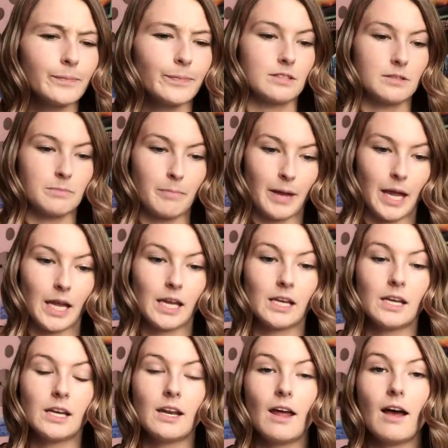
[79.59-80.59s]

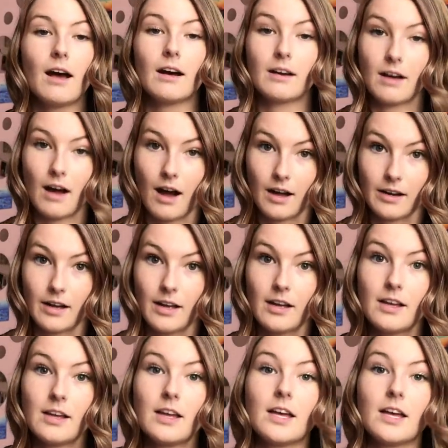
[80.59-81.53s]
Spain, Ghana,